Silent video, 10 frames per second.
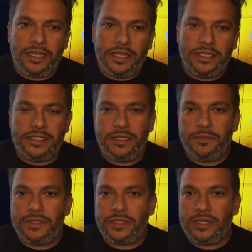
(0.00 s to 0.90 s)
His
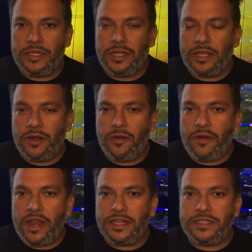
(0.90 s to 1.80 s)
team's looking all
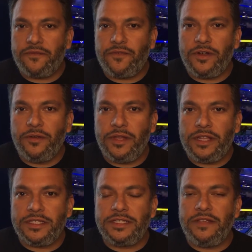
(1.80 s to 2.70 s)
right, except for New
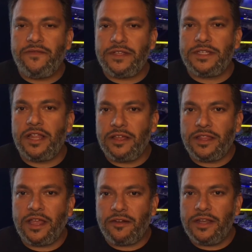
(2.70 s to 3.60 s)
England's defense not looking
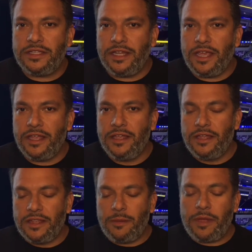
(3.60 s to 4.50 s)
that great today.
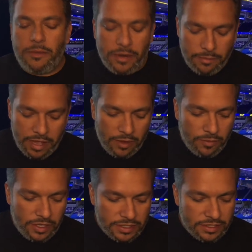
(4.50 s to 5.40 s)
That might have been a bad way
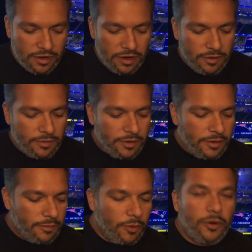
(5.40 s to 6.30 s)
to start.
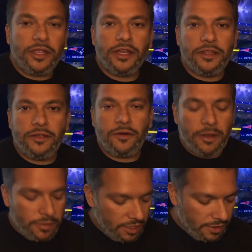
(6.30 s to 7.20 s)
But what are you going to do, right,
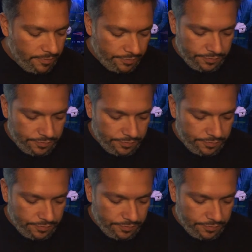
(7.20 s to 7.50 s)
B-Dub?